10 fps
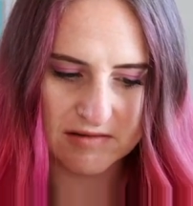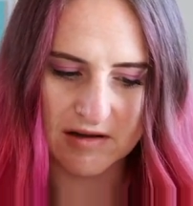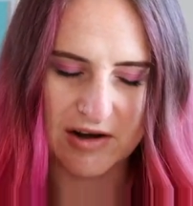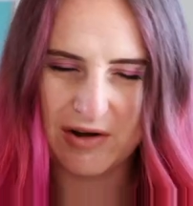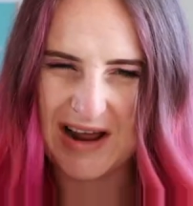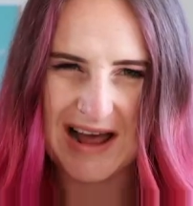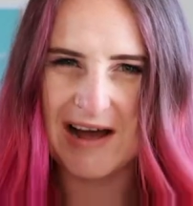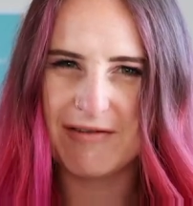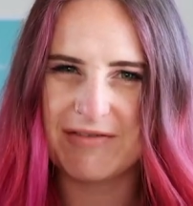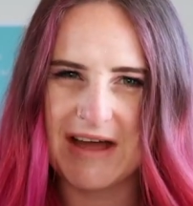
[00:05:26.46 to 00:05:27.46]
I don't
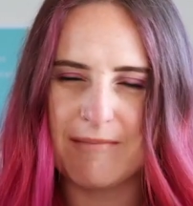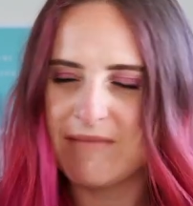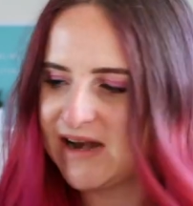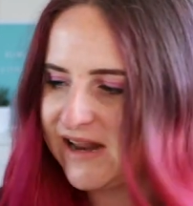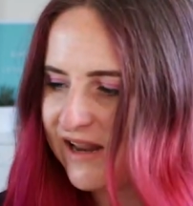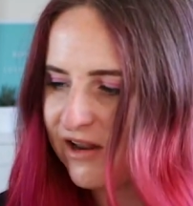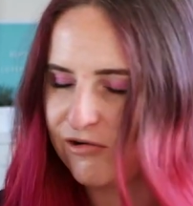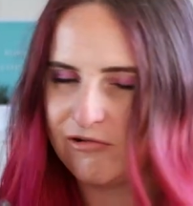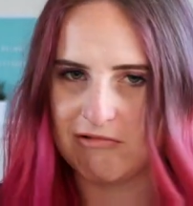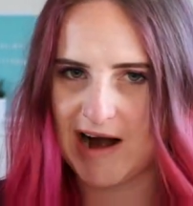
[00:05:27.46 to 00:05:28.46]
have that many
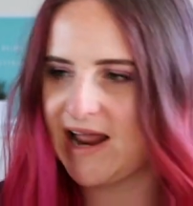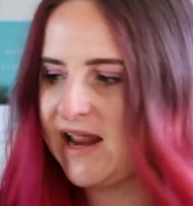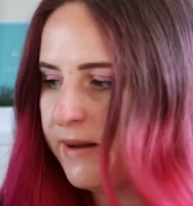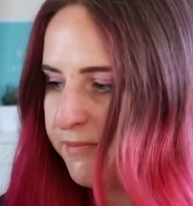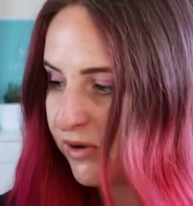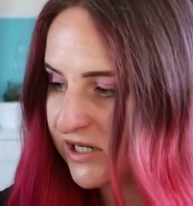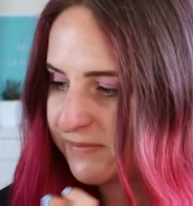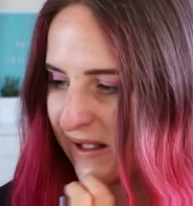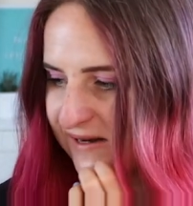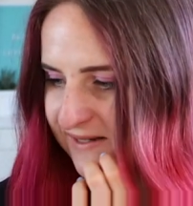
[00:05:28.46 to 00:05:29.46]
grey brush
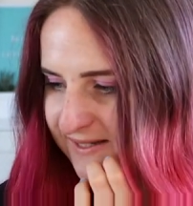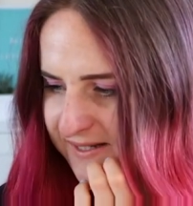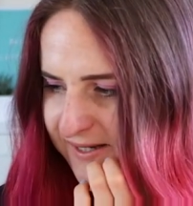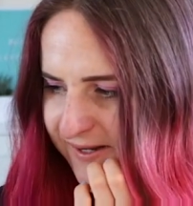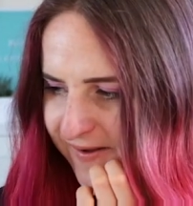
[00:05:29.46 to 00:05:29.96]
pens.